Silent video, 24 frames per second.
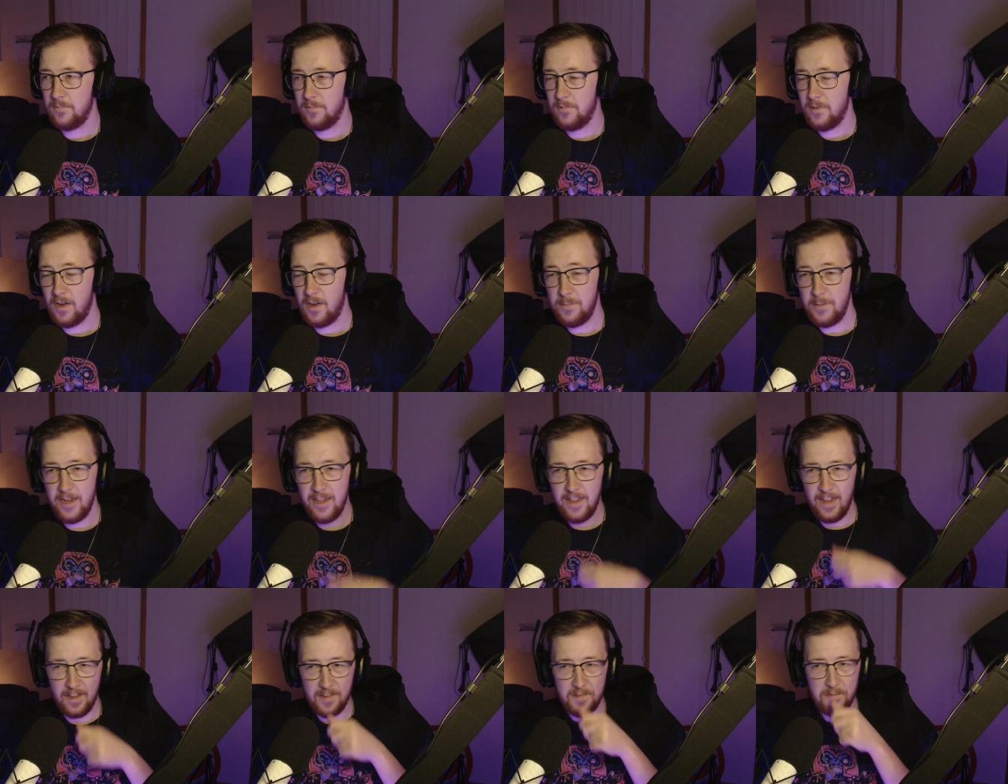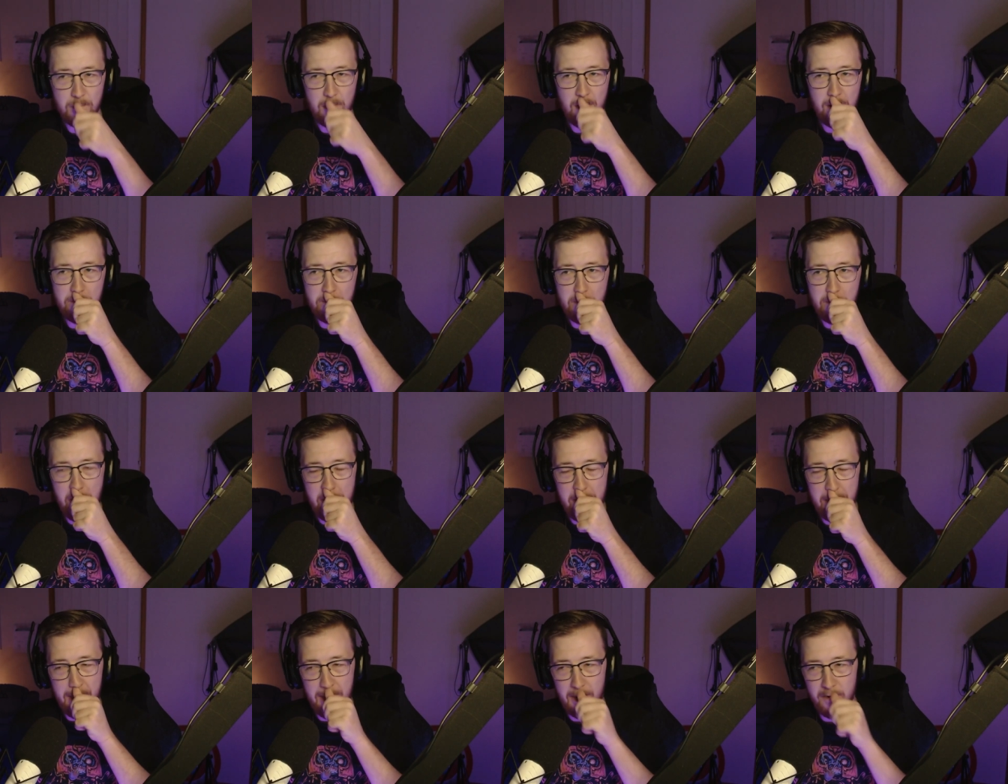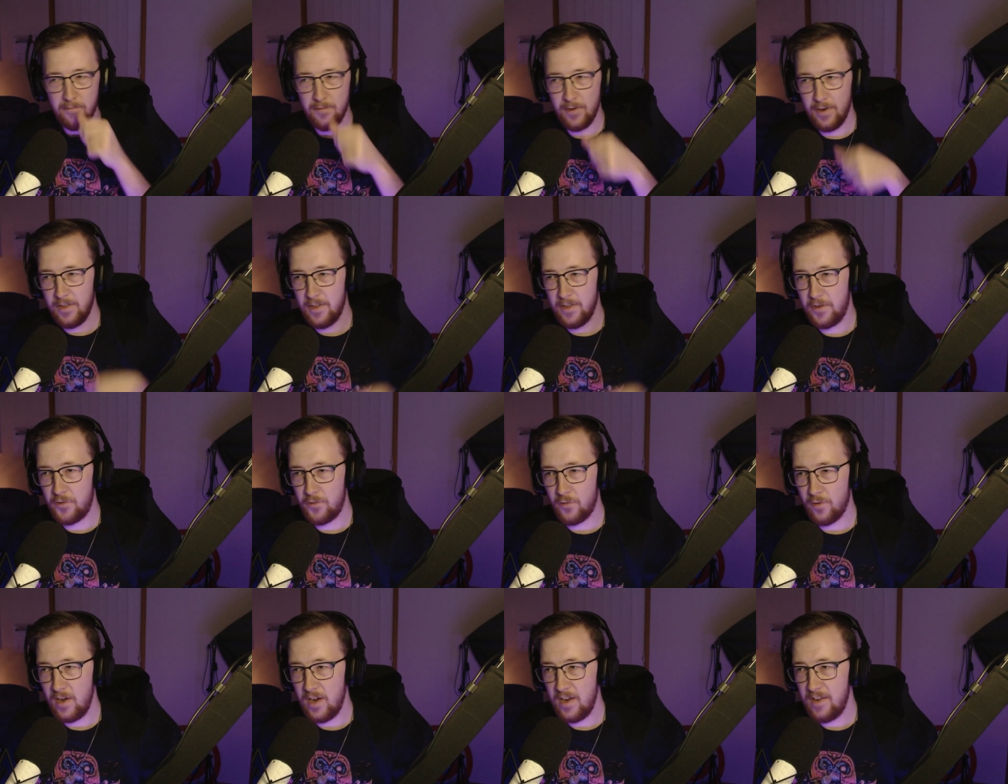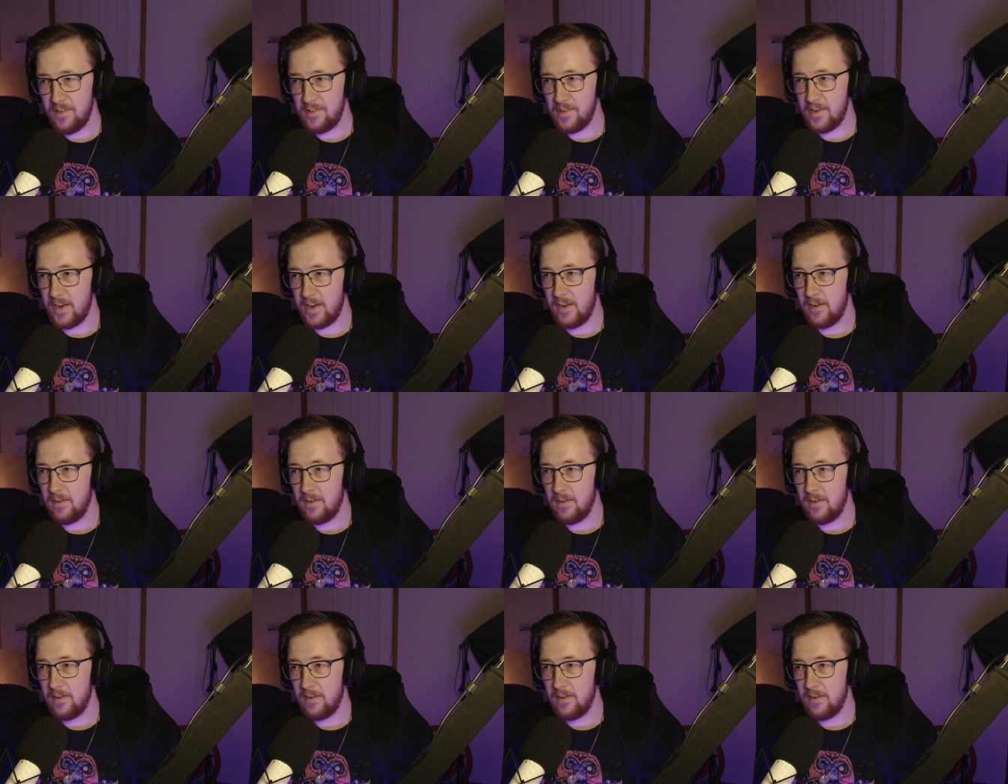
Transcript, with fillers: I mean, that's one way to get rid of the tree, isn't it?